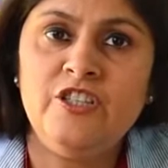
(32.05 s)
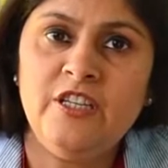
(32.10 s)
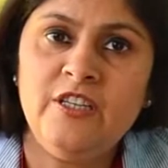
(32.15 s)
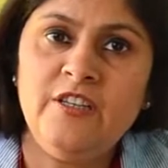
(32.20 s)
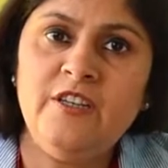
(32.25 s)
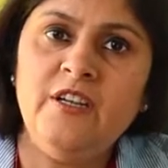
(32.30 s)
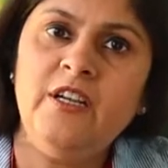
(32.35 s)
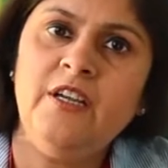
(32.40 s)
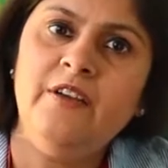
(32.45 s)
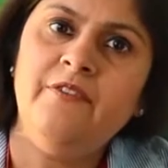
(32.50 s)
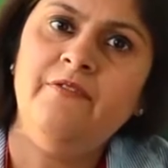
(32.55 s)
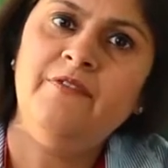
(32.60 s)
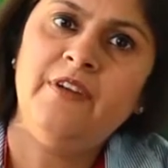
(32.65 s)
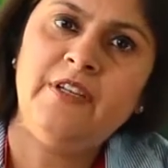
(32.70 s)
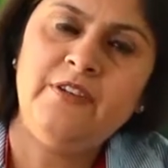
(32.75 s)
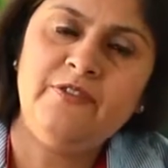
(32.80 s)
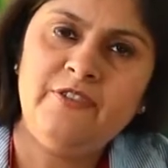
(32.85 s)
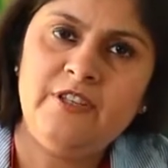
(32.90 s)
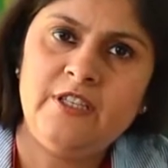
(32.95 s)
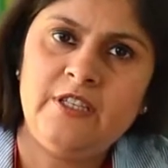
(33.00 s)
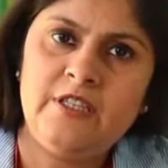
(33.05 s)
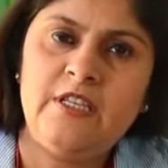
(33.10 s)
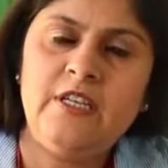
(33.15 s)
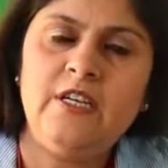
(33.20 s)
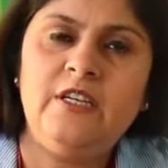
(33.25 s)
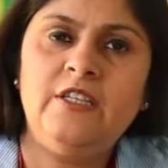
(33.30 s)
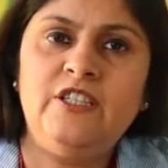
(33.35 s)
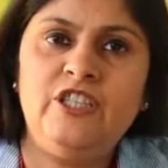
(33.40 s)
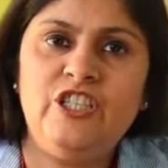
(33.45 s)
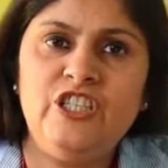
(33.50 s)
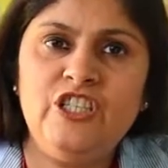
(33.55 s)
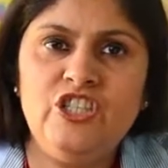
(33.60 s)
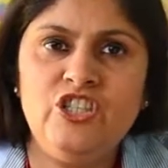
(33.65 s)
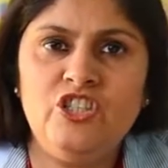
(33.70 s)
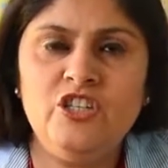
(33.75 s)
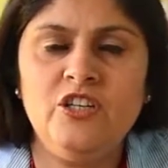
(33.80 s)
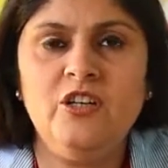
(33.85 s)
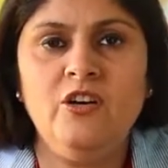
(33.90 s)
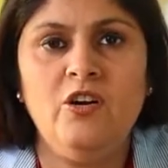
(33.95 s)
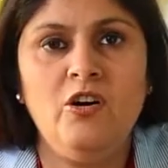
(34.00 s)
Generally, when we see a
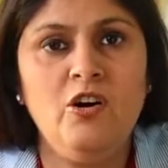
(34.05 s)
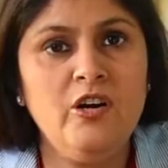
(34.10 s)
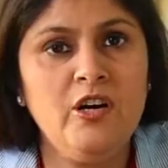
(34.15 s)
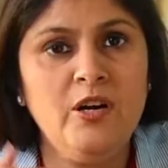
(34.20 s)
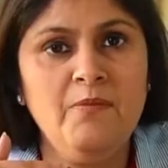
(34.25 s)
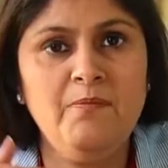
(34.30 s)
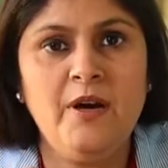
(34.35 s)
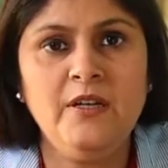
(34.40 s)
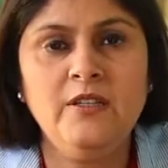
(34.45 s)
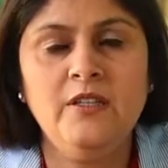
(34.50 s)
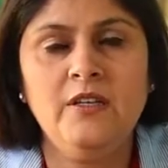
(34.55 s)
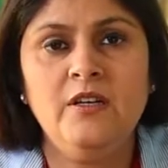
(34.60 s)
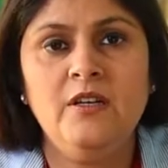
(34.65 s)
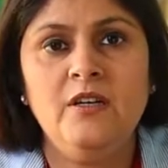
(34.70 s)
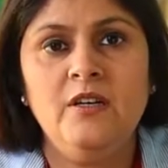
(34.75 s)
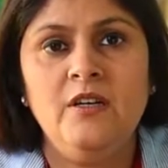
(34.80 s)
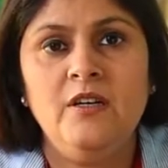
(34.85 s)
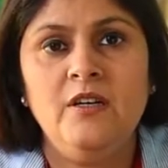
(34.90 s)
teacher or a mother,